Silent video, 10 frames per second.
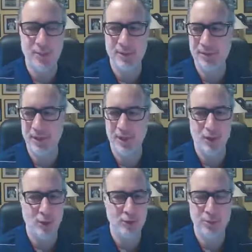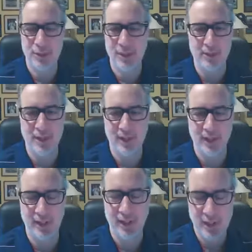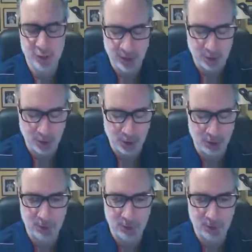We sell a whole suite of online training programs.